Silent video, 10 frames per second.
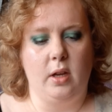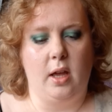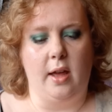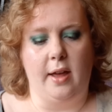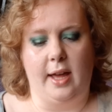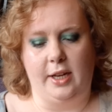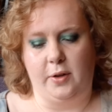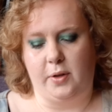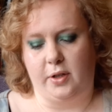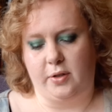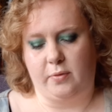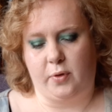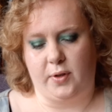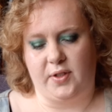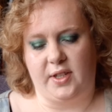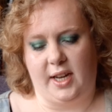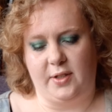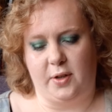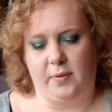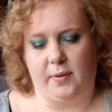And you could cross the days
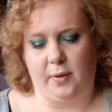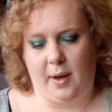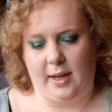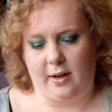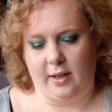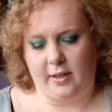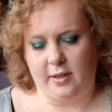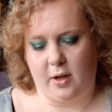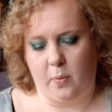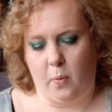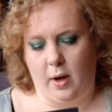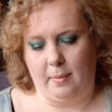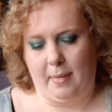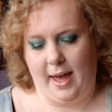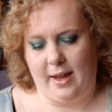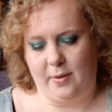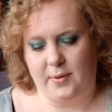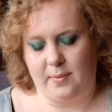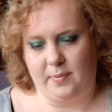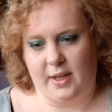off if you had like a white pen or
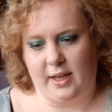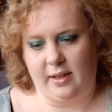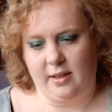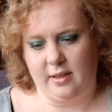something.